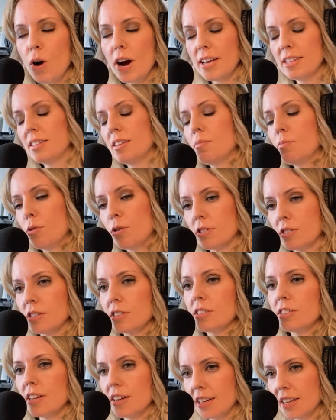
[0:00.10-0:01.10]
Why is it
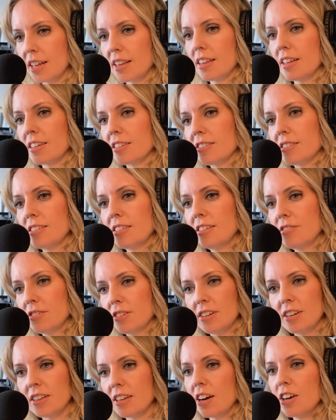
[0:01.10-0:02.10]
important to study ethics,
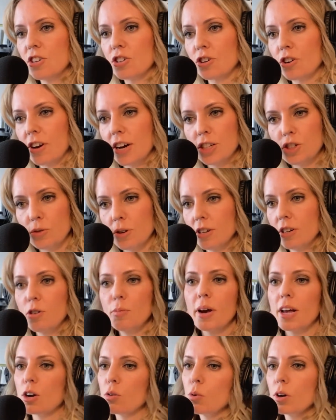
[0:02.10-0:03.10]
even at the undergraduate,
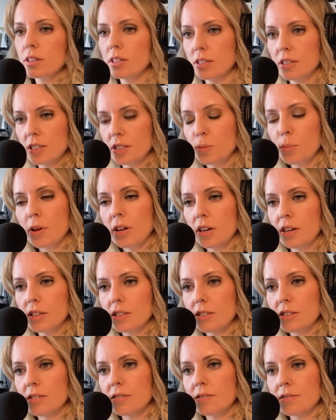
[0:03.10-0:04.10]
no matter what the discipline
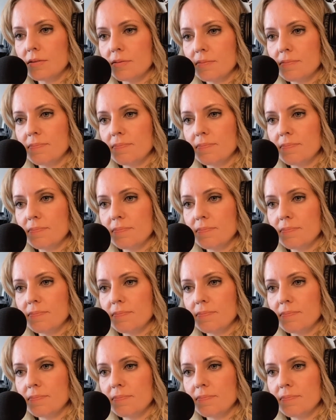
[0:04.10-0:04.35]
is?